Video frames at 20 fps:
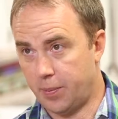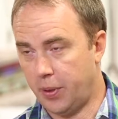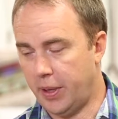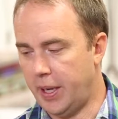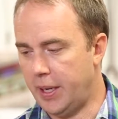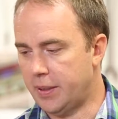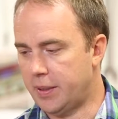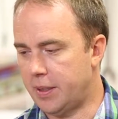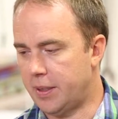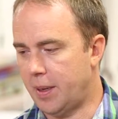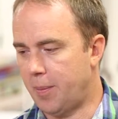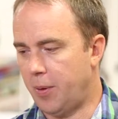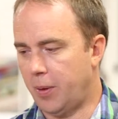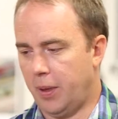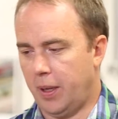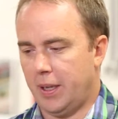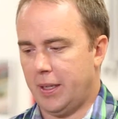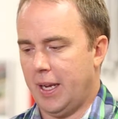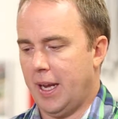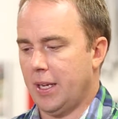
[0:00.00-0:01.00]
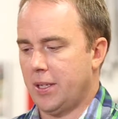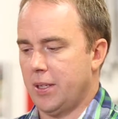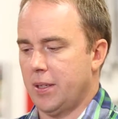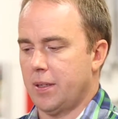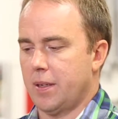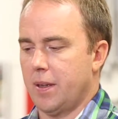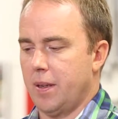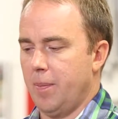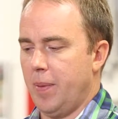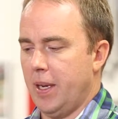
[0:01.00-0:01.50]
in place, it typically
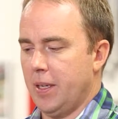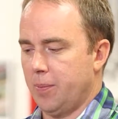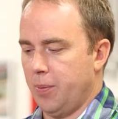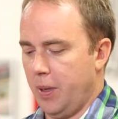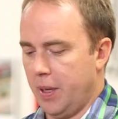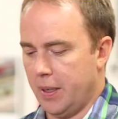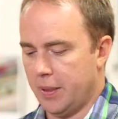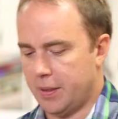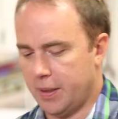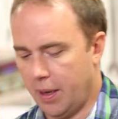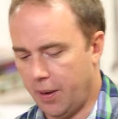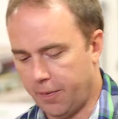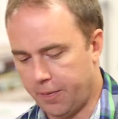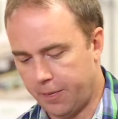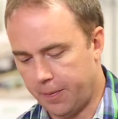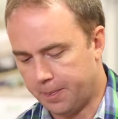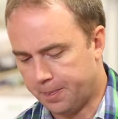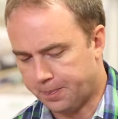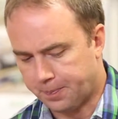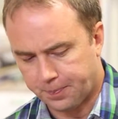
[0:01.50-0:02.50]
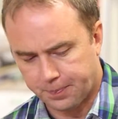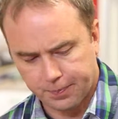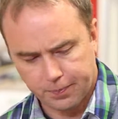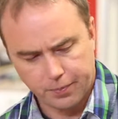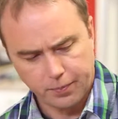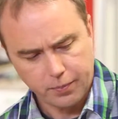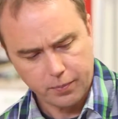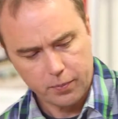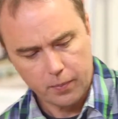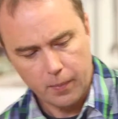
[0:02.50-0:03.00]
attaches to the base plate itself.
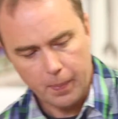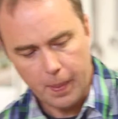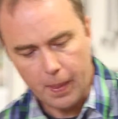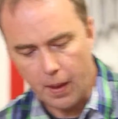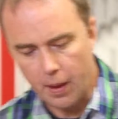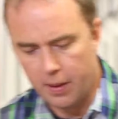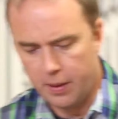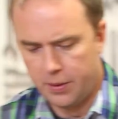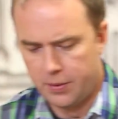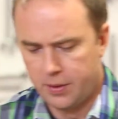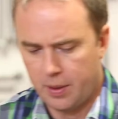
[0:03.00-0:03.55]
You